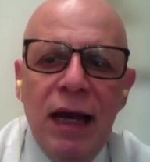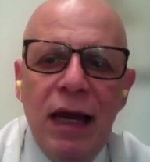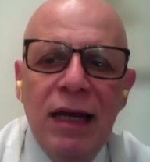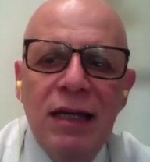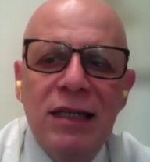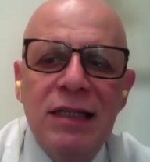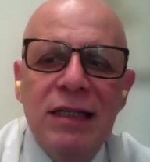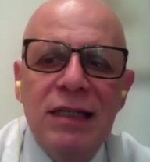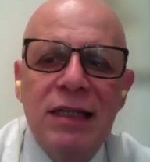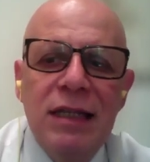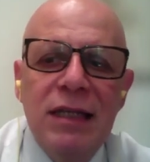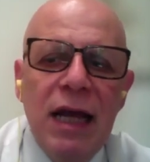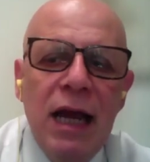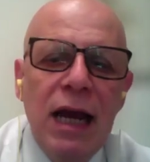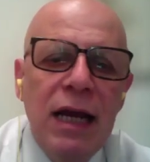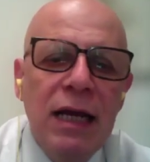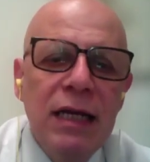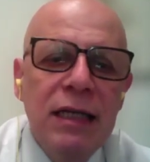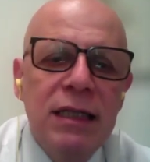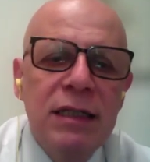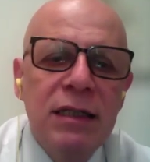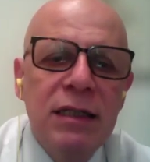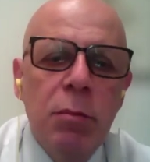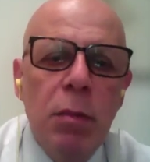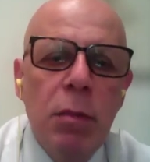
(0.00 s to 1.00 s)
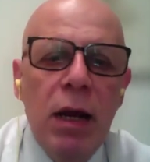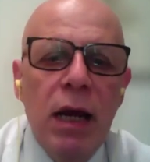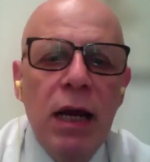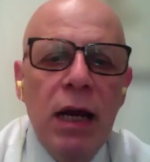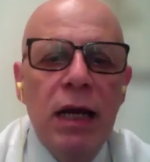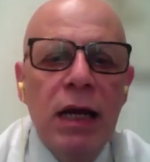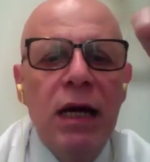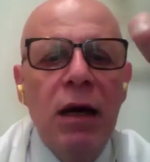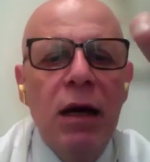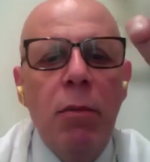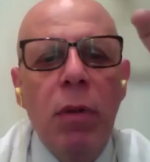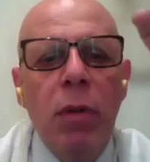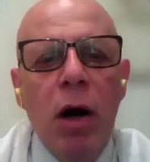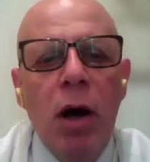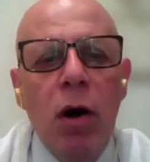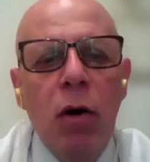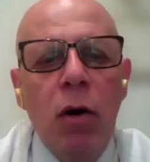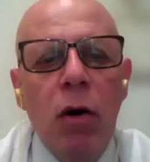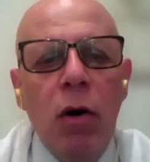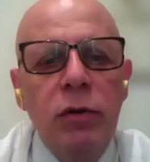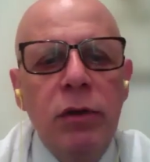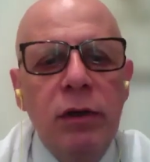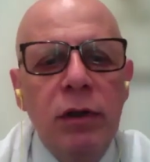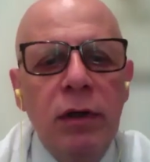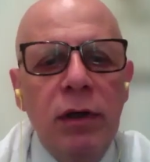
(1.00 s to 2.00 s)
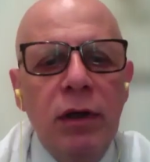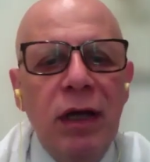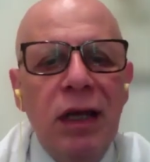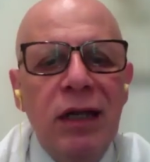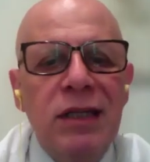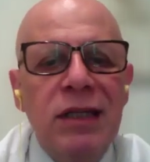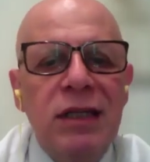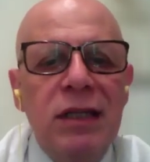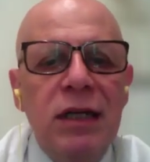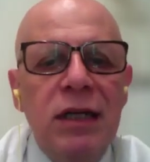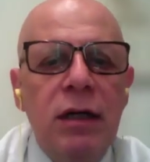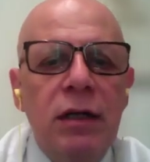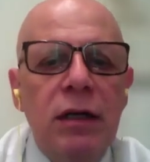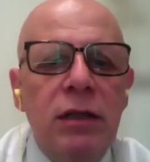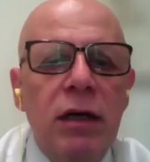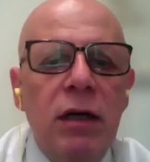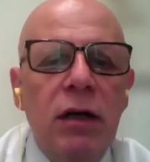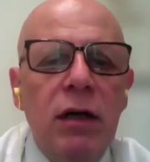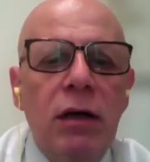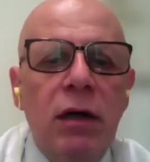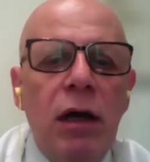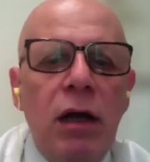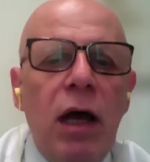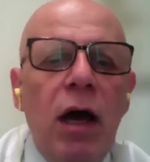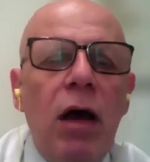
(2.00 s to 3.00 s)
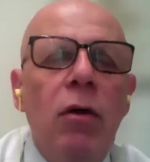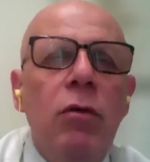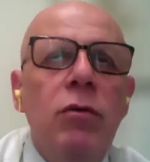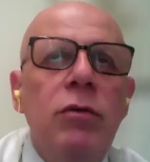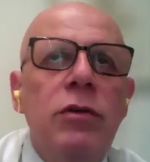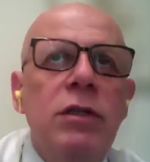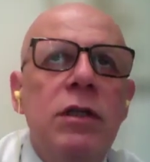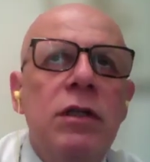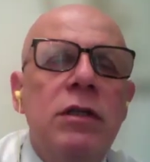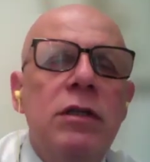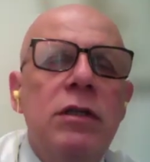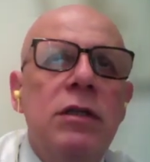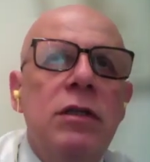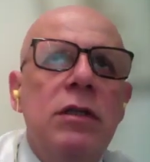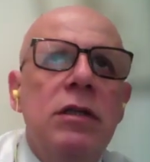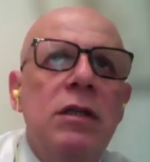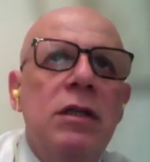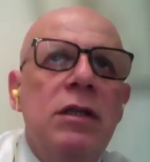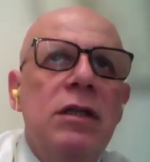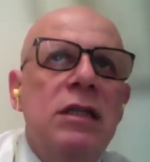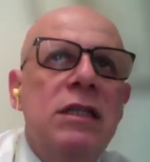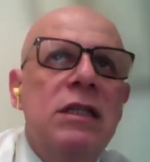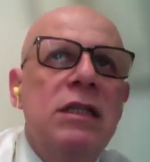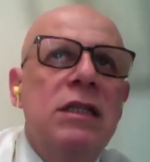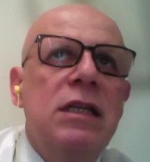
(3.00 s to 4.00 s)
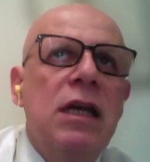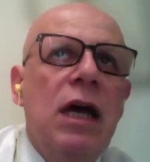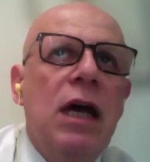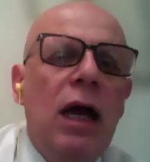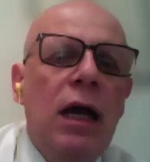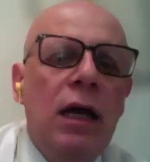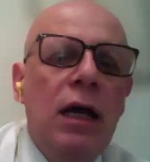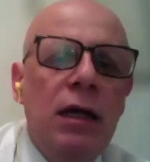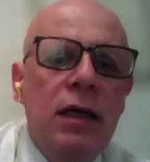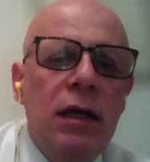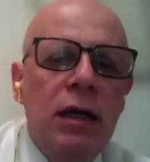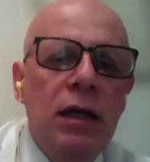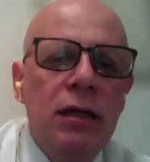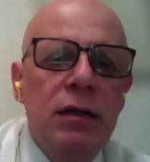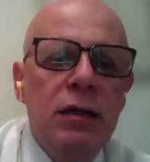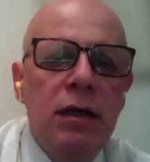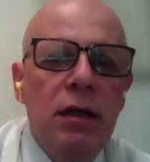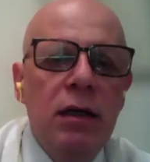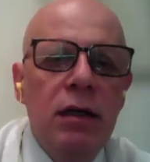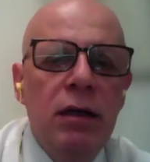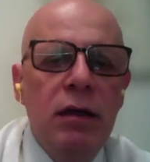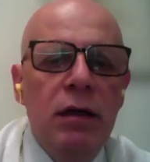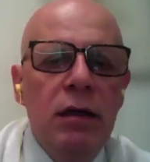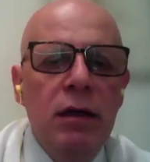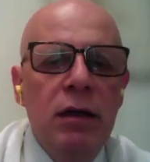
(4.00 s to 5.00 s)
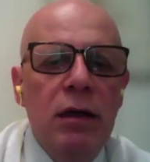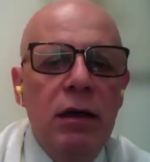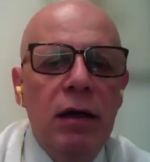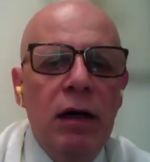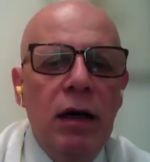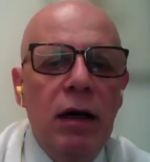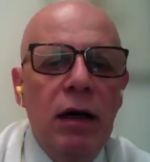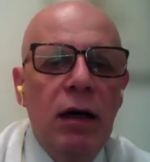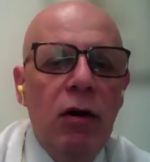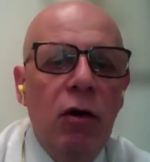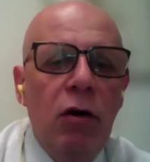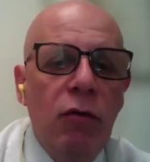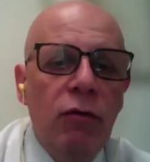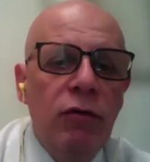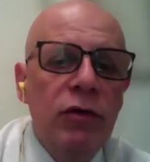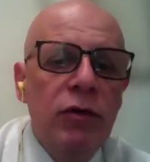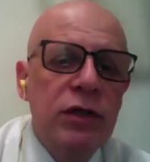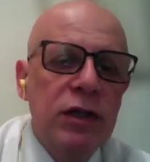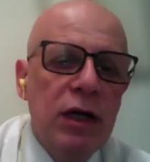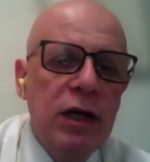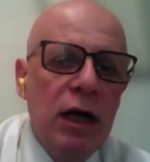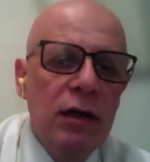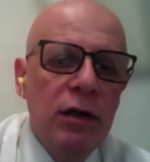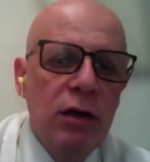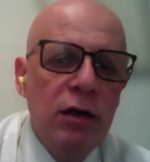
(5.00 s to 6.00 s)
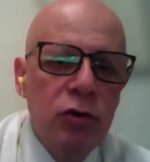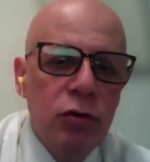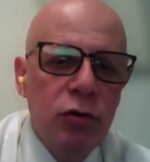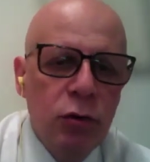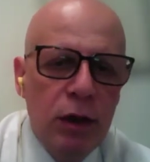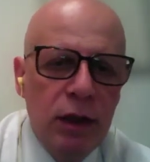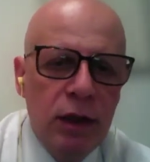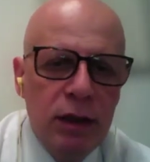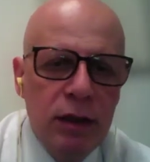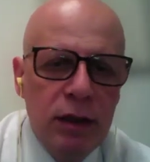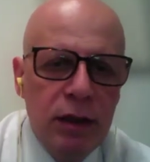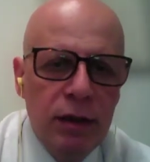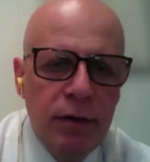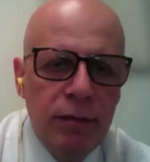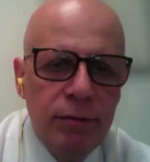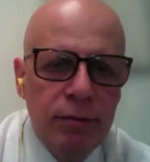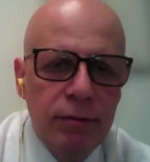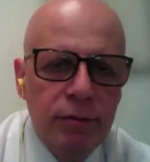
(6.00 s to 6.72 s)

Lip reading: states make about certain clauses signed of a signed treaty.